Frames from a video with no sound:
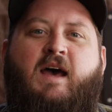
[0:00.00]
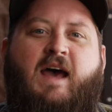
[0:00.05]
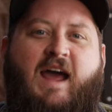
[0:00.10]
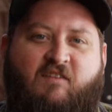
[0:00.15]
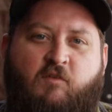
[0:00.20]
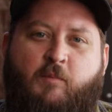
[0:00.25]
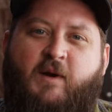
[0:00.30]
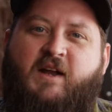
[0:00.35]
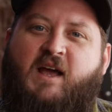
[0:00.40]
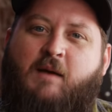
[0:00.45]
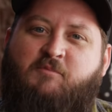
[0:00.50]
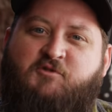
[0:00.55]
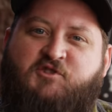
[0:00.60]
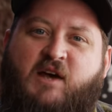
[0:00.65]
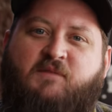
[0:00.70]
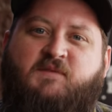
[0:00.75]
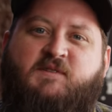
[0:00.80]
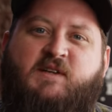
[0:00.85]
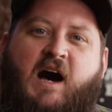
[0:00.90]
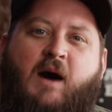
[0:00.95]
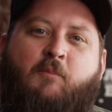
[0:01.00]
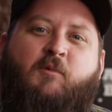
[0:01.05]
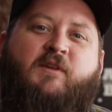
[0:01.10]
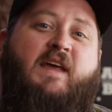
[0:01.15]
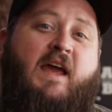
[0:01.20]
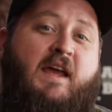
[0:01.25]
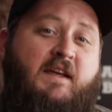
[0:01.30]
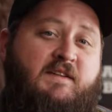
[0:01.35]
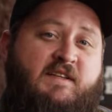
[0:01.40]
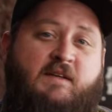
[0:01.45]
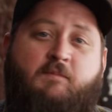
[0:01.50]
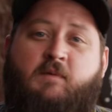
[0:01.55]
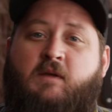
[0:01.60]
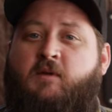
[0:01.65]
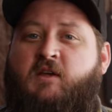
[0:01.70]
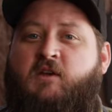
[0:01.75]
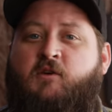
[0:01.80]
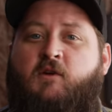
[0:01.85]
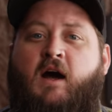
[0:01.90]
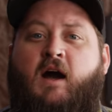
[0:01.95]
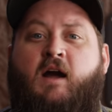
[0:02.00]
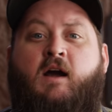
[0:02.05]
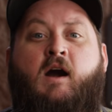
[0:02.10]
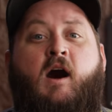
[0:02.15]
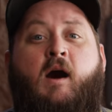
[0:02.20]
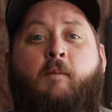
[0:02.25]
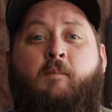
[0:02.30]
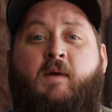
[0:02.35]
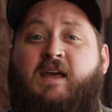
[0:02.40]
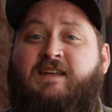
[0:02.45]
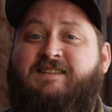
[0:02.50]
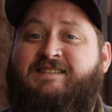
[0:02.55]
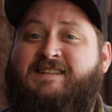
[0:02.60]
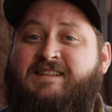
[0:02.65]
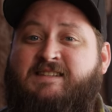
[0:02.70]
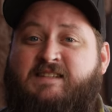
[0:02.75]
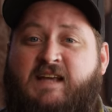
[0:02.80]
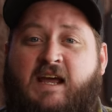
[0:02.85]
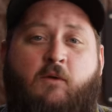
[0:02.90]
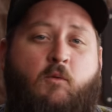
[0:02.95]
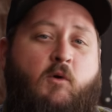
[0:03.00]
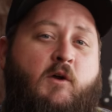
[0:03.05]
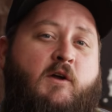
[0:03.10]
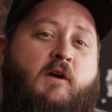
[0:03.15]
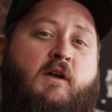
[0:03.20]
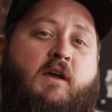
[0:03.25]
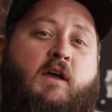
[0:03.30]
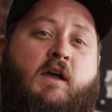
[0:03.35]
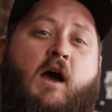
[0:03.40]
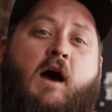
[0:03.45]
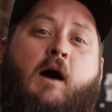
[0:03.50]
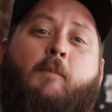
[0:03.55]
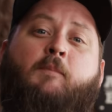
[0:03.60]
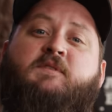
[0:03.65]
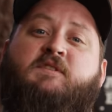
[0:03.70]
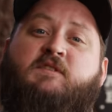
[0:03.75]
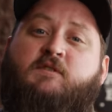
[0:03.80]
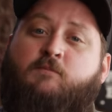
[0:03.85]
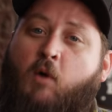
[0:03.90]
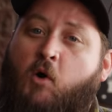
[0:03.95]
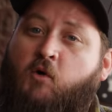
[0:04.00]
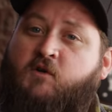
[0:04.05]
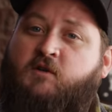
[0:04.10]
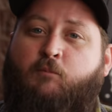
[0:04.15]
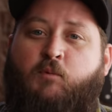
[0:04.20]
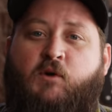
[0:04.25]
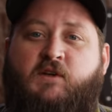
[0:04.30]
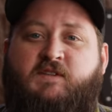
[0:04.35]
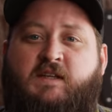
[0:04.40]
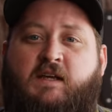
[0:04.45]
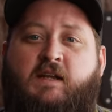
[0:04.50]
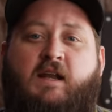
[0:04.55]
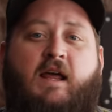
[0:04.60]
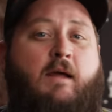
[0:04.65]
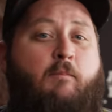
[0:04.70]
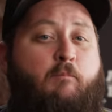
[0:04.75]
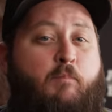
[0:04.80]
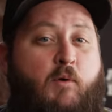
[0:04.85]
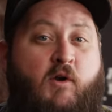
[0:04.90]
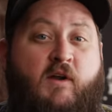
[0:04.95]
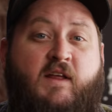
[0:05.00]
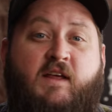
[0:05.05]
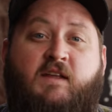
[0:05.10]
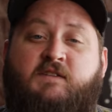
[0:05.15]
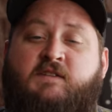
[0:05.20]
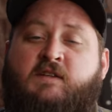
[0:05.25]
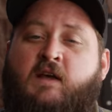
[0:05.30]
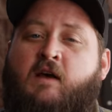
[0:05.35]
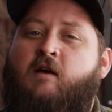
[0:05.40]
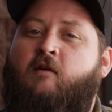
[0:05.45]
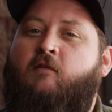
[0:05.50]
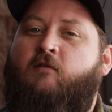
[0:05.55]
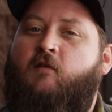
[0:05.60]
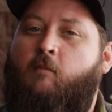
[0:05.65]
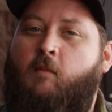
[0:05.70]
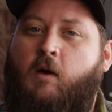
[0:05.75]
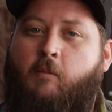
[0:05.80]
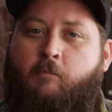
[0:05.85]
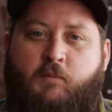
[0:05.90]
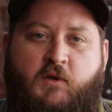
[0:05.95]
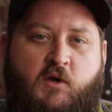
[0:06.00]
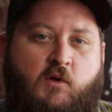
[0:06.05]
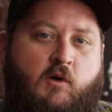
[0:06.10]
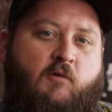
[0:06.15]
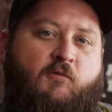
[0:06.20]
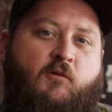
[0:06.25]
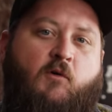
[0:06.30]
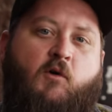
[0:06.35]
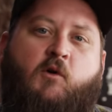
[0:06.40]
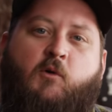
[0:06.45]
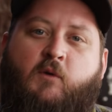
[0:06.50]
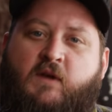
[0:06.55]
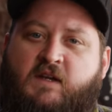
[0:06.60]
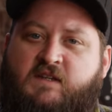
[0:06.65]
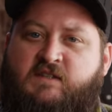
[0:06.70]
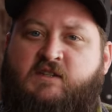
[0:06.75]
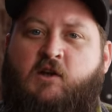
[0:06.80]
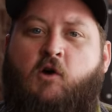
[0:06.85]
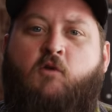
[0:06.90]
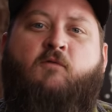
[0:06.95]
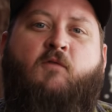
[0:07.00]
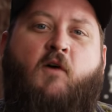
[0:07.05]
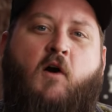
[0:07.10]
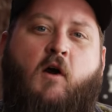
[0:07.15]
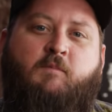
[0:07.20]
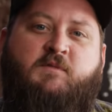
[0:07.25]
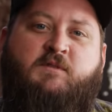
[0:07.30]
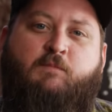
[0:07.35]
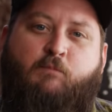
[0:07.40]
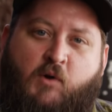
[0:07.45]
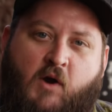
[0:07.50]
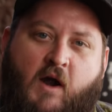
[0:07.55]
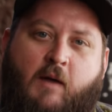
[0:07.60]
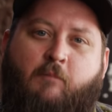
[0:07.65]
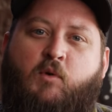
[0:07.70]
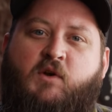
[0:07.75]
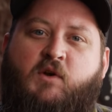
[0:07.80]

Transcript: Hey everybody, I'm Chef Tom with atbbq.com and today we're cooking up smoked brisket and burnt ends from a beautiful Creekstone Farms prime